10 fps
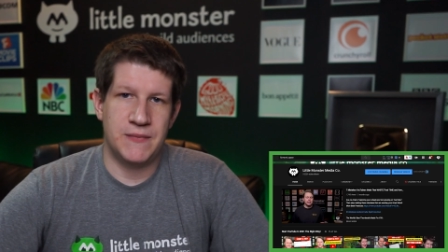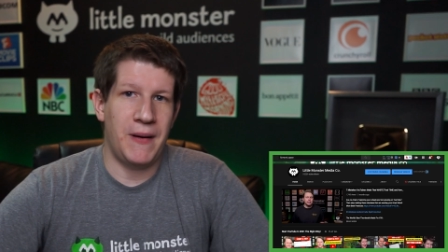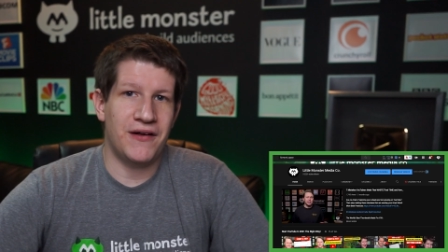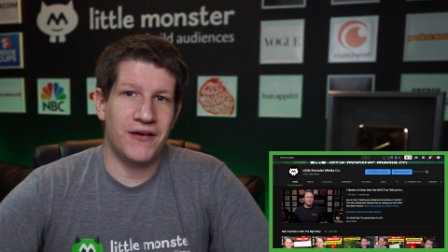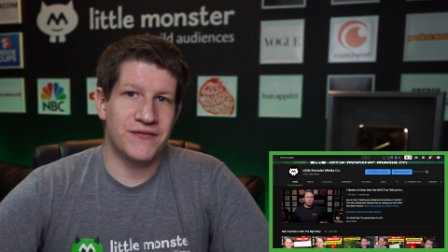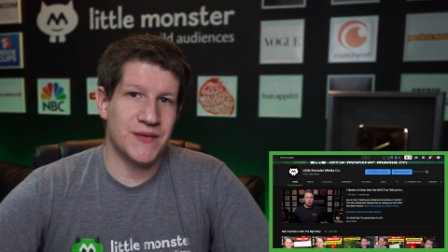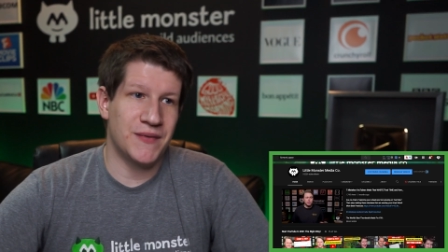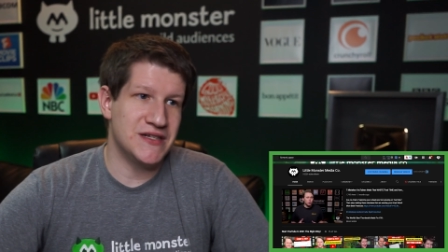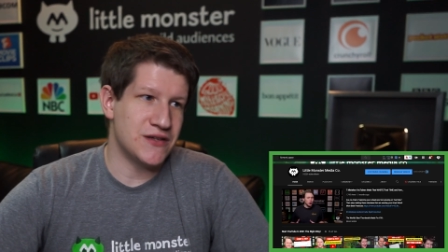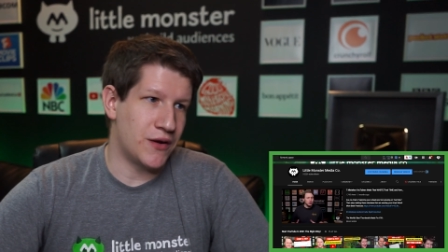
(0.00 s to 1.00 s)
Depending on if
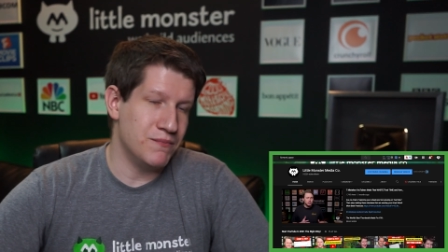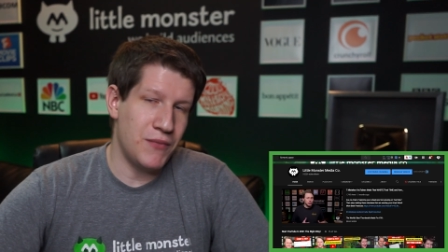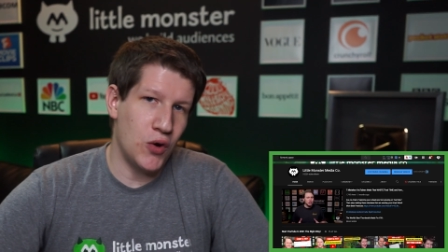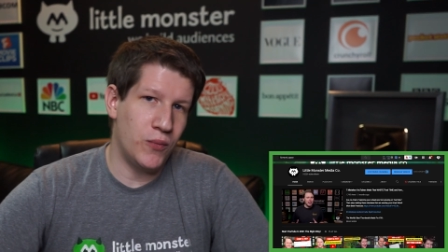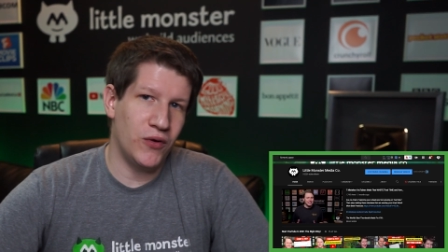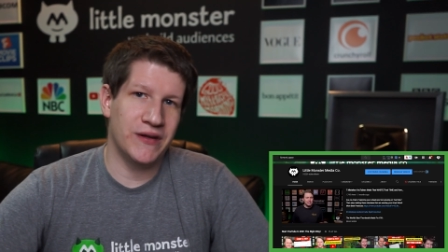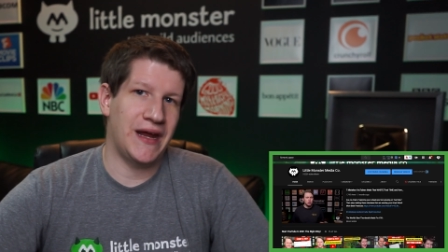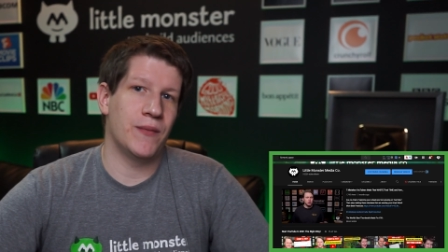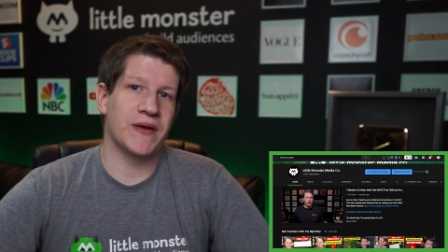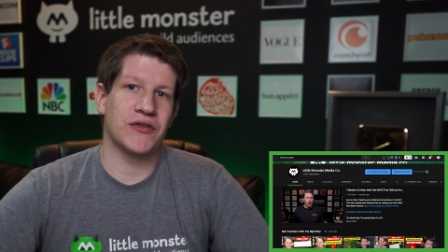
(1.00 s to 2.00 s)
somebody's on mobile and
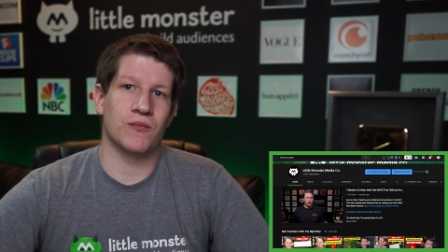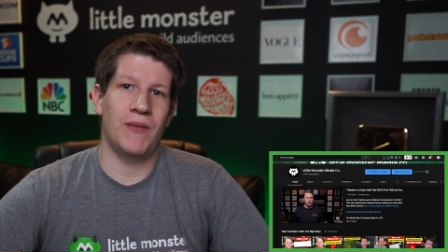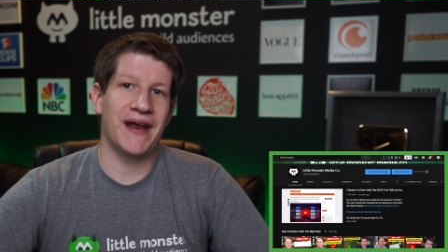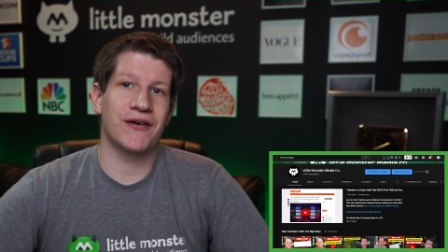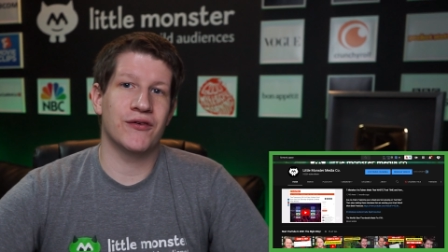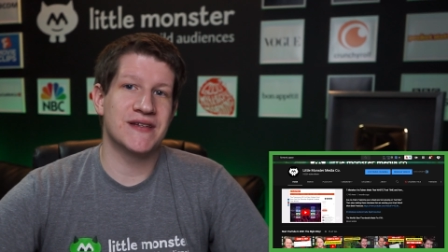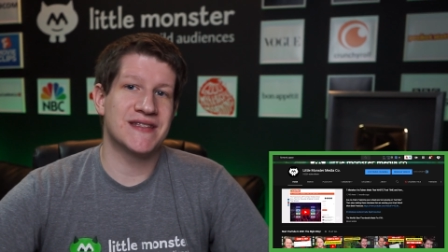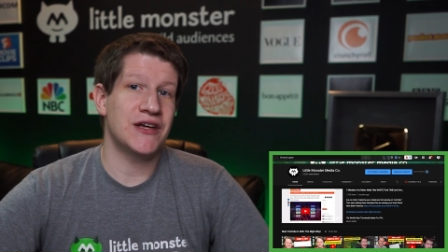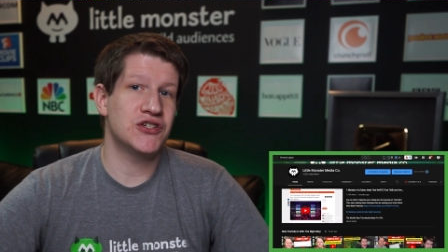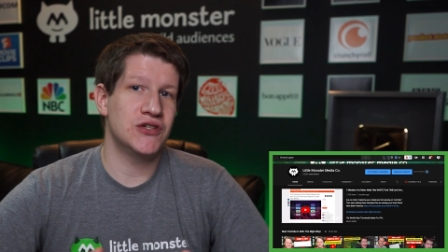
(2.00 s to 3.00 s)
how big their monitor is,
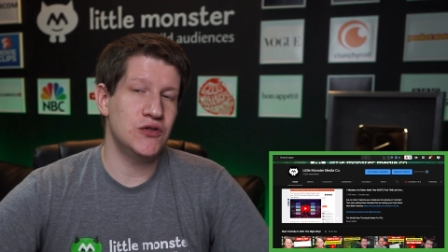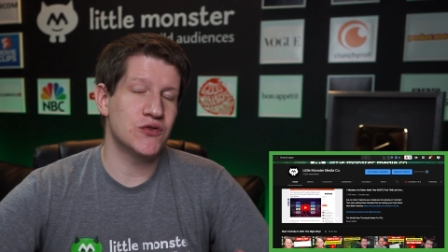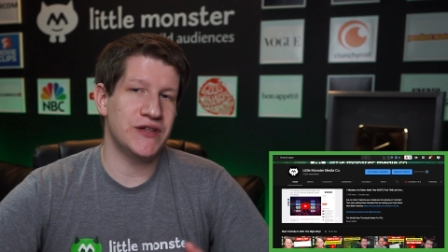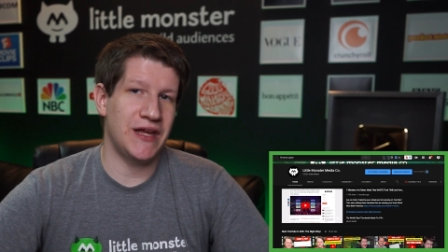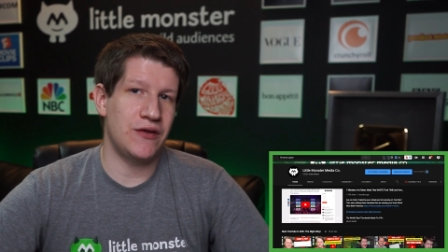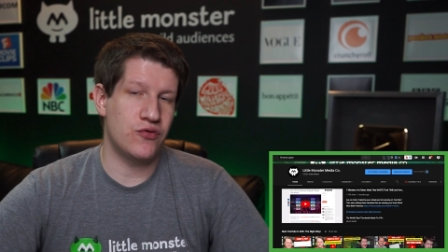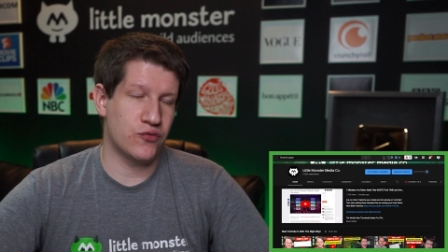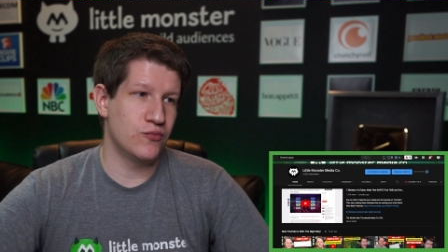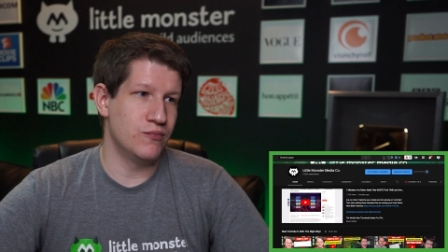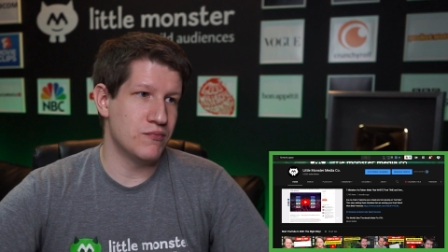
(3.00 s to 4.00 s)
that should usually get you
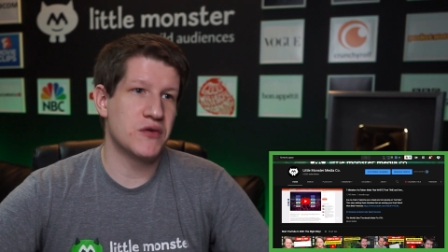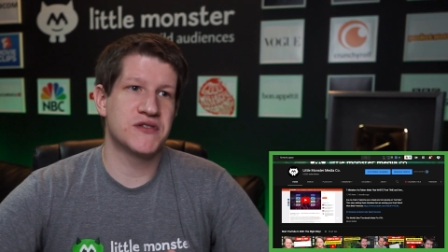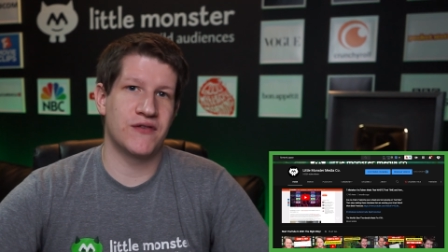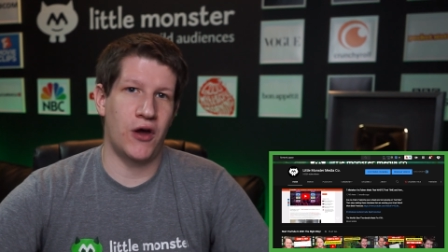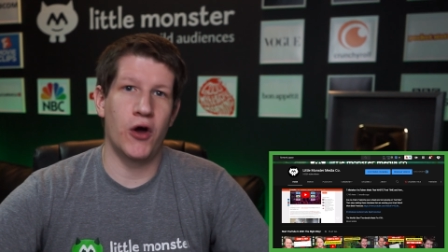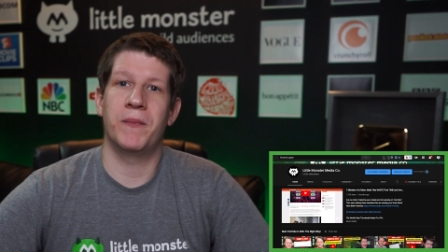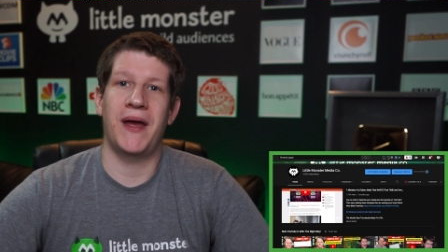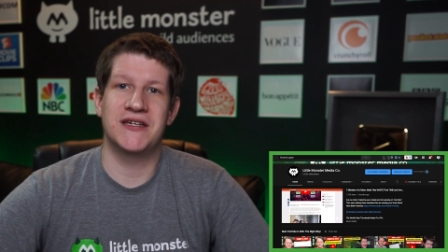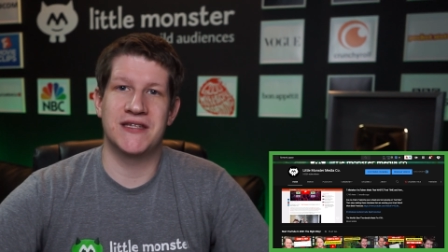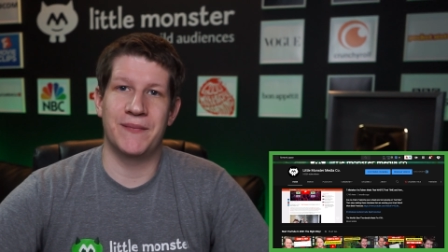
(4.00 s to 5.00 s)
through most of the
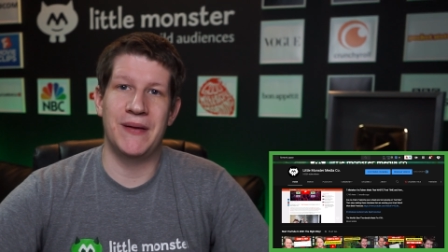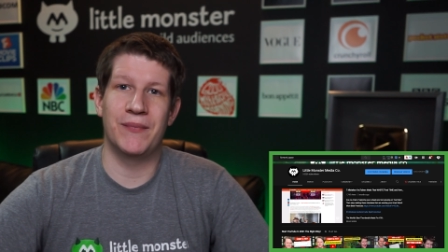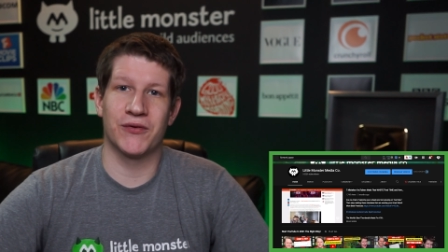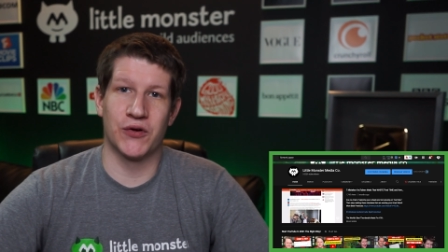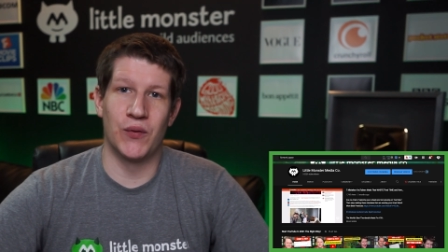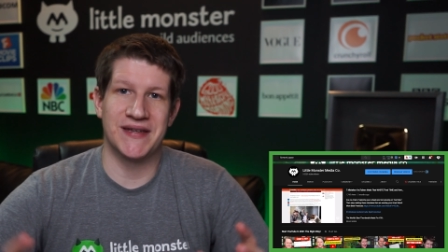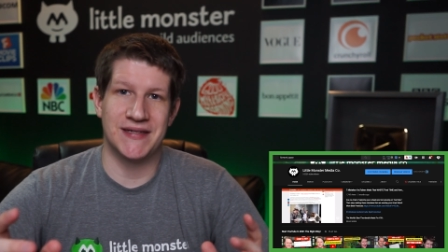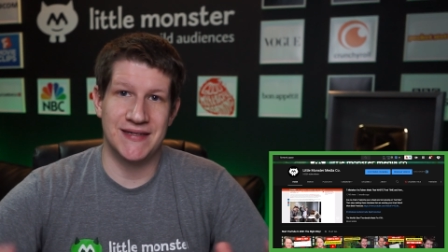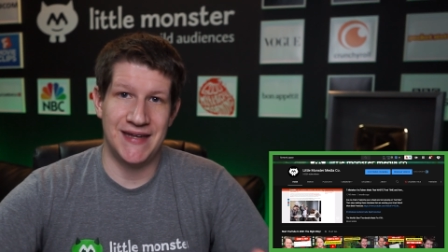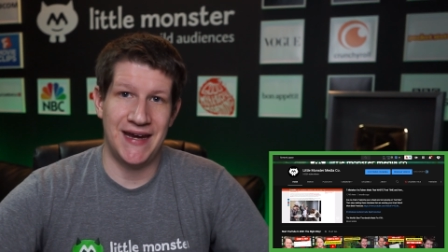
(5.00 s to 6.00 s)
homepage that people are going
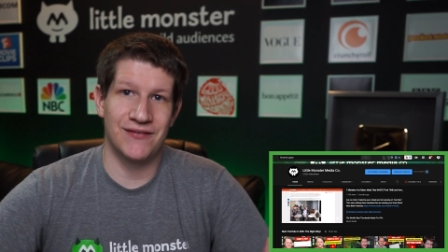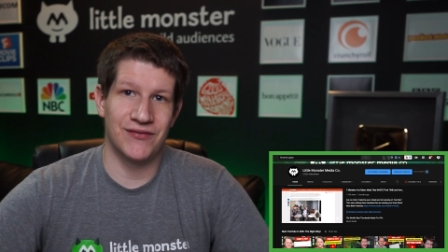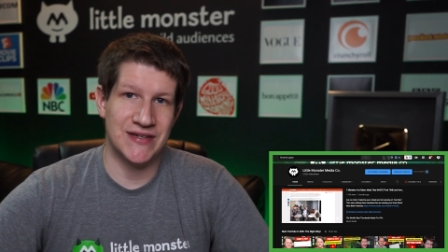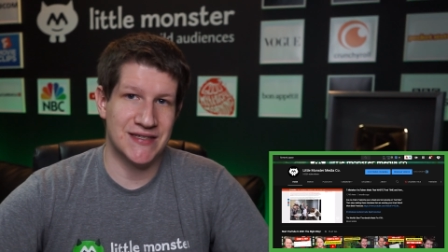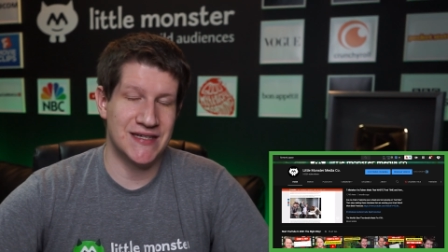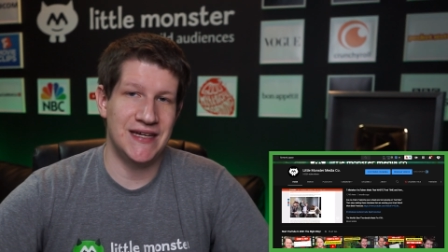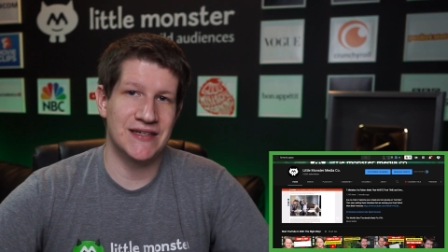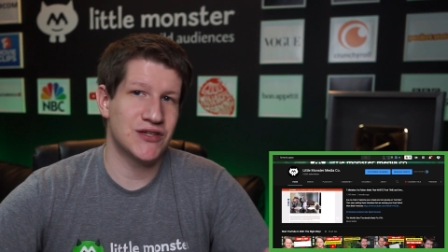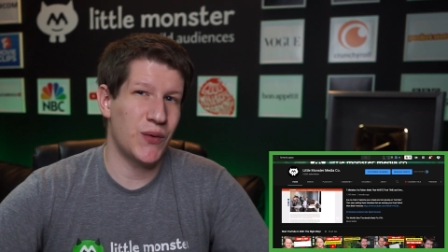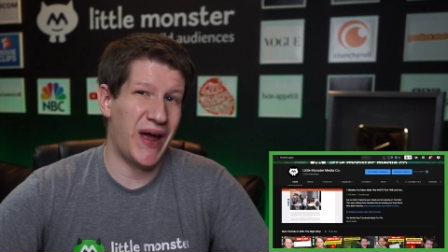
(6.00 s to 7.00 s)
to natively
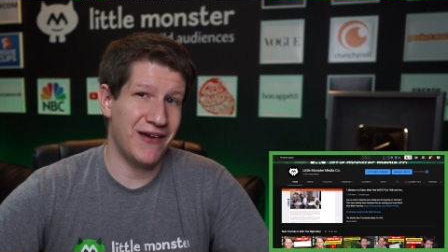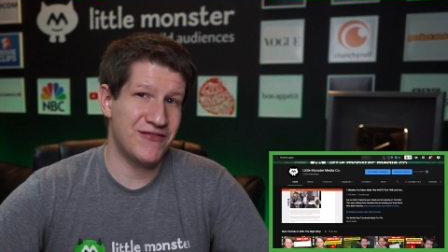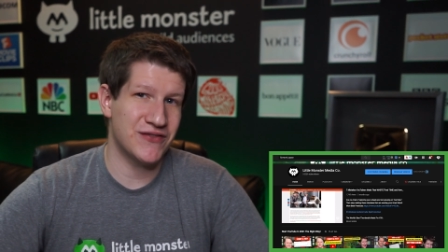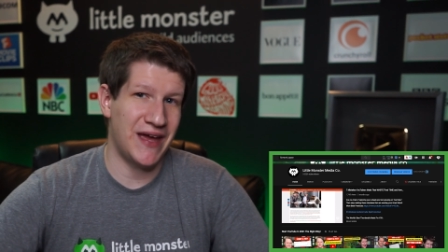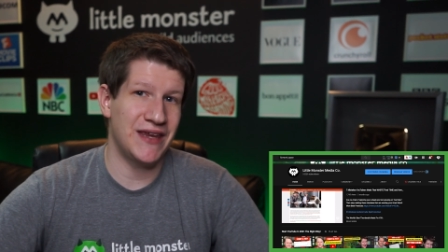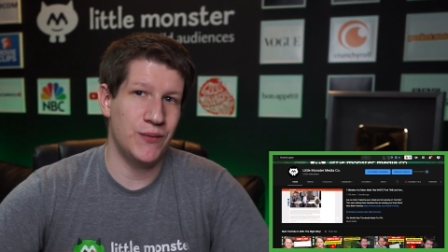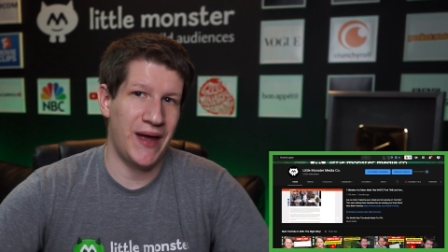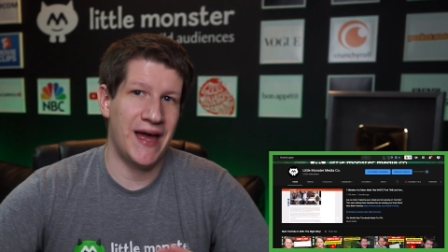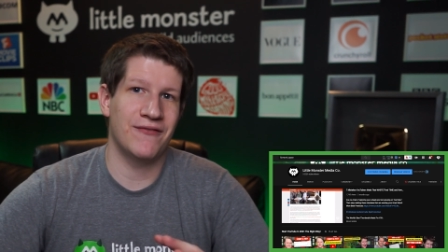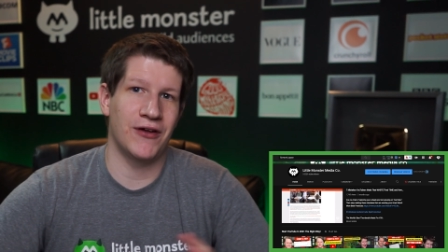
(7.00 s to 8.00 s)
see. So after that, you
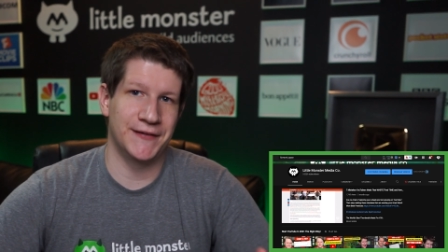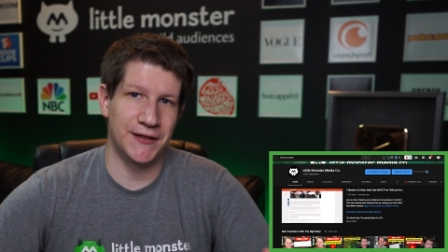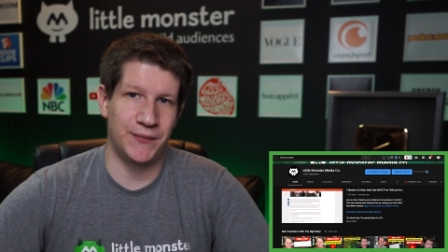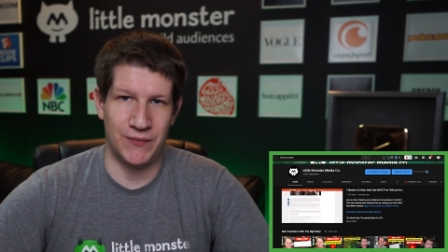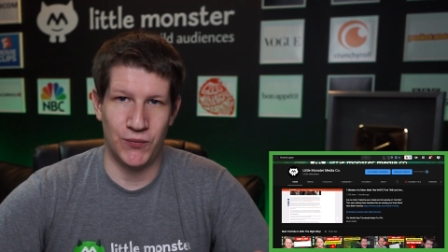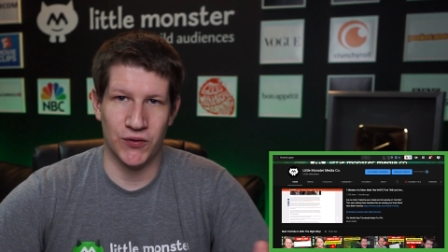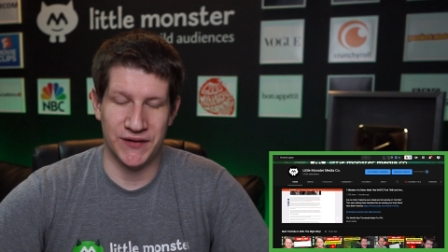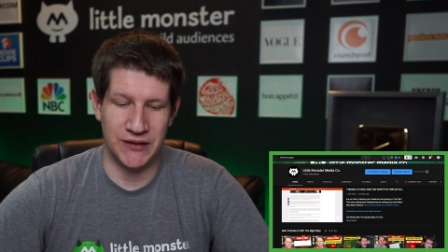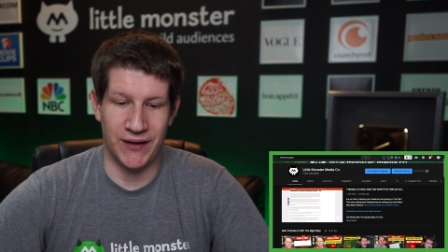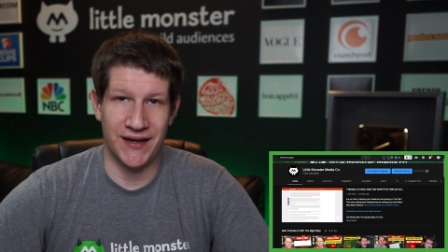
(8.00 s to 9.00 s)
have a little bit more
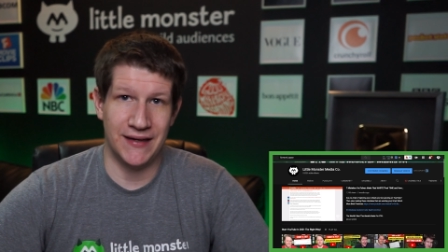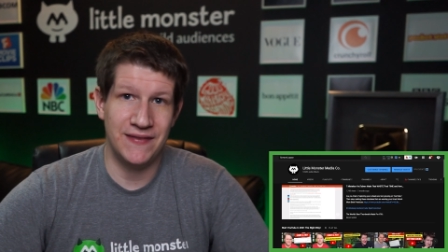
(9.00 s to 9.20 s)
leeway.